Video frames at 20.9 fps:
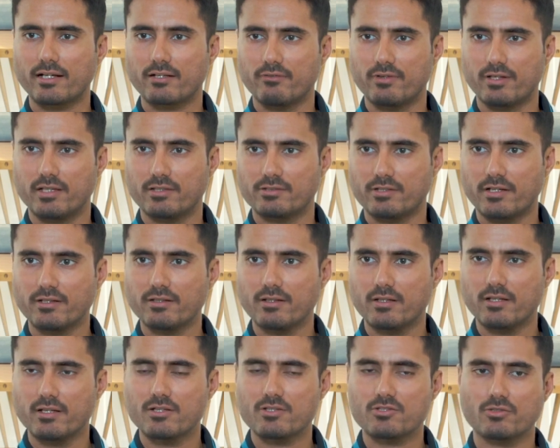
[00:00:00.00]
activities, right?
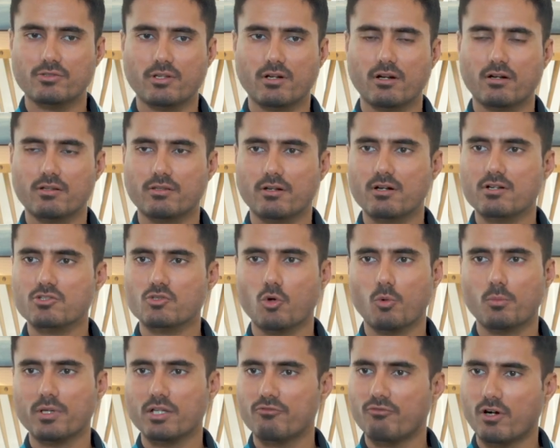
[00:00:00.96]
So there are
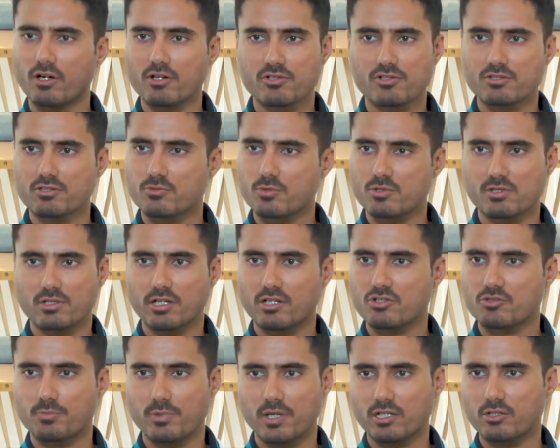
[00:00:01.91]
so many functions which need
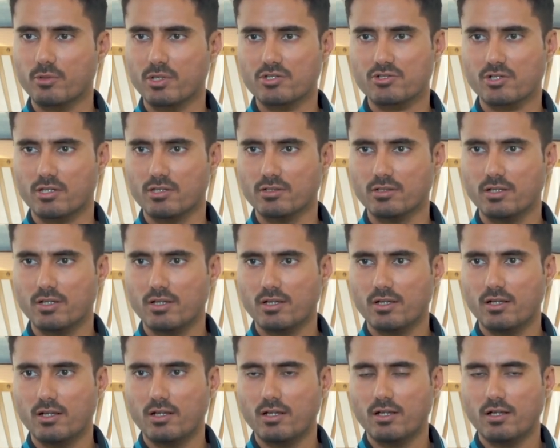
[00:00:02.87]
to speak to each other.
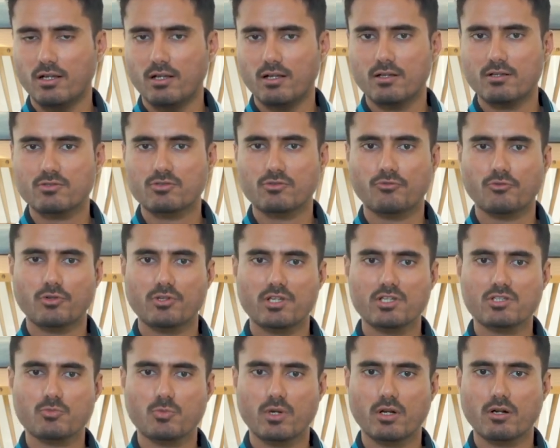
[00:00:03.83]
So for
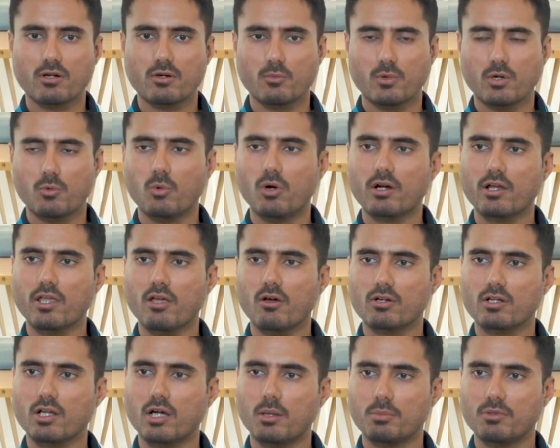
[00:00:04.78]
this, we're working
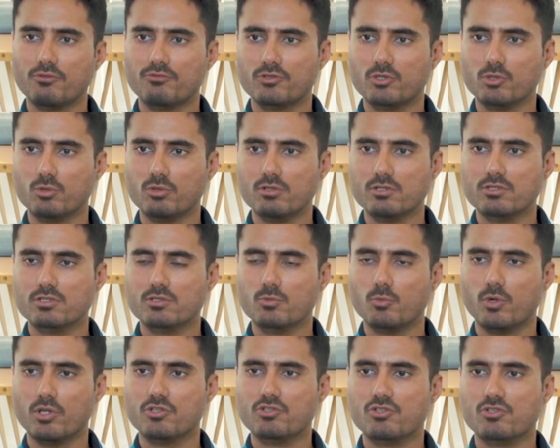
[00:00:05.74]
on a couple of tools
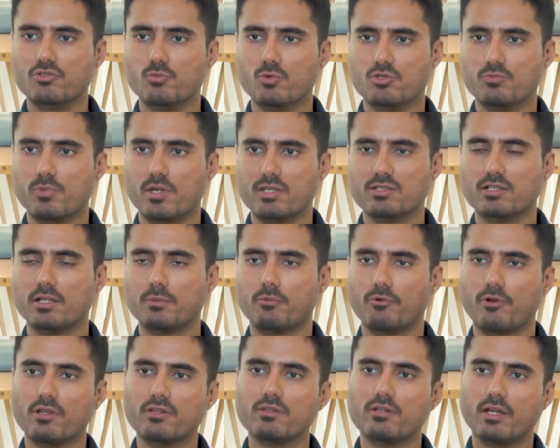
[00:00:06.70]
which basically
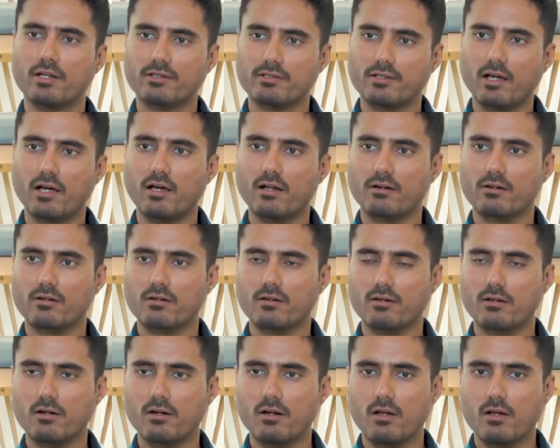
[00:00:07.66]
bring the entire
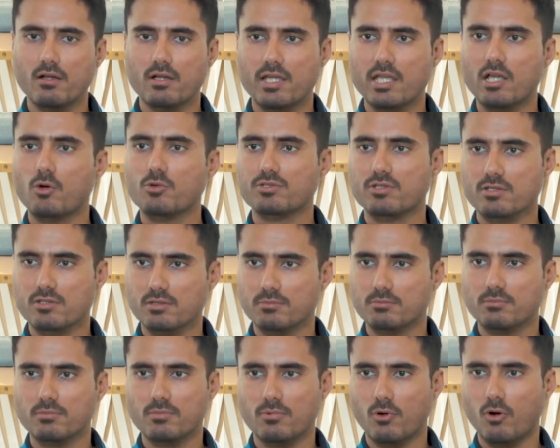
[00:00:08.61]

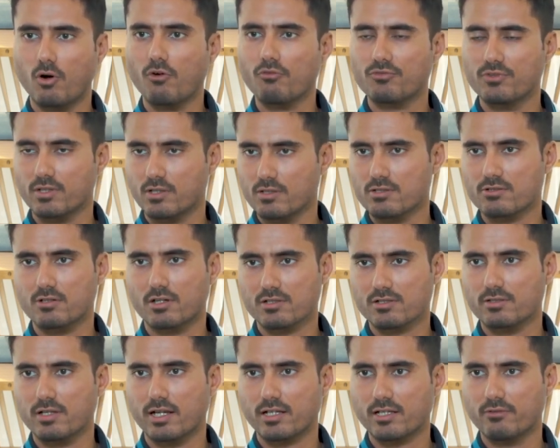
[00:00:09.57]
ecosystem of the
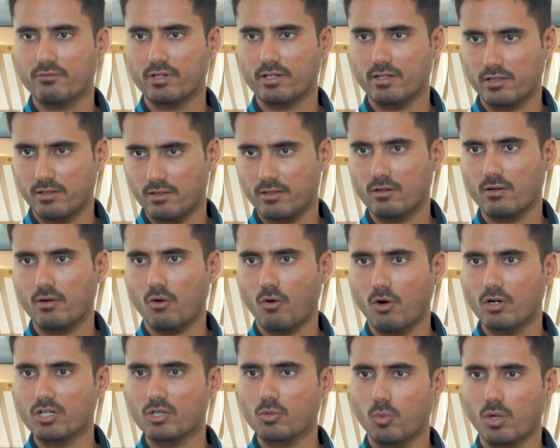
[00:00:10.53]
construction activity
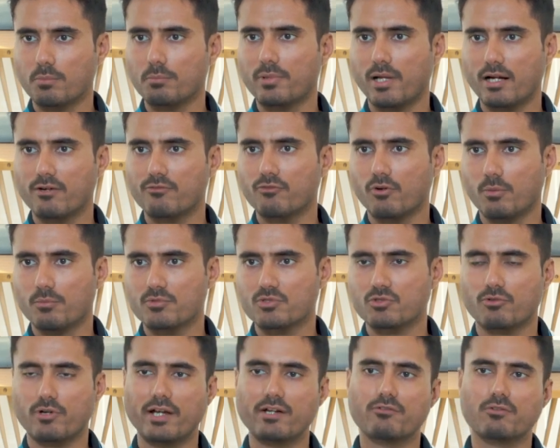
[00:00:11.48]
onto one platform.
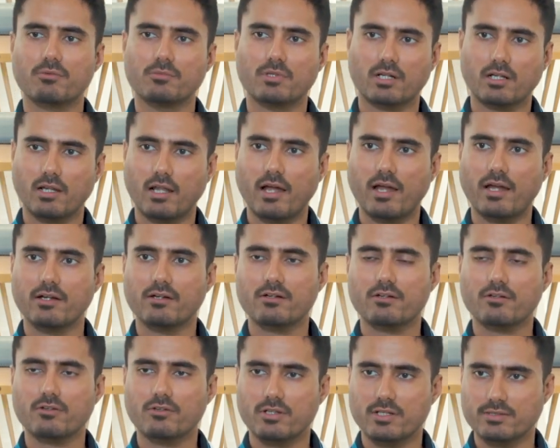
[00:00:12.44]
So right from the client
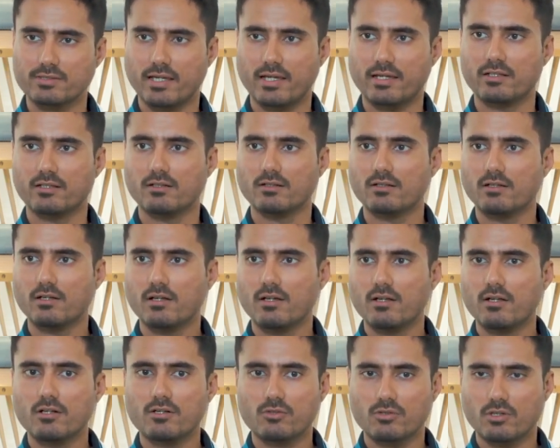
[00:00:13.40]
to the designer
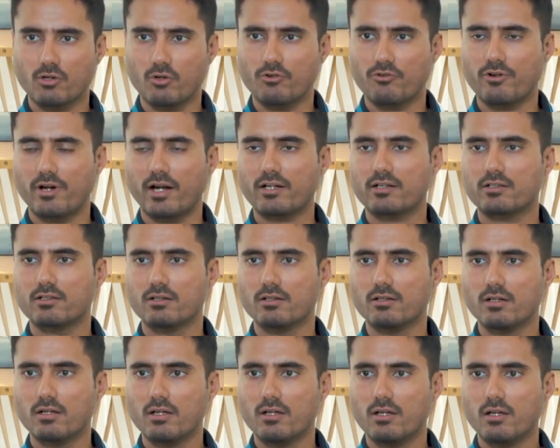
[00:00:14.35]
to the
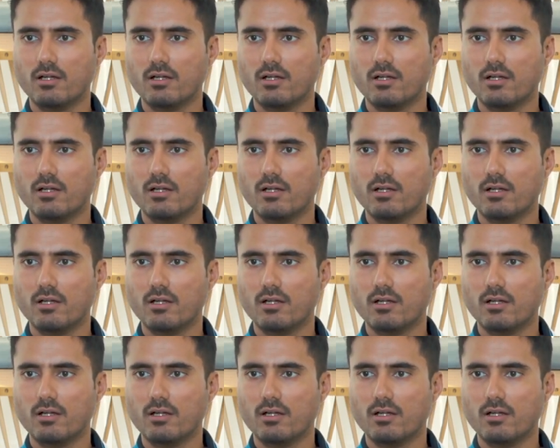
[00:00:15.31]
contractor,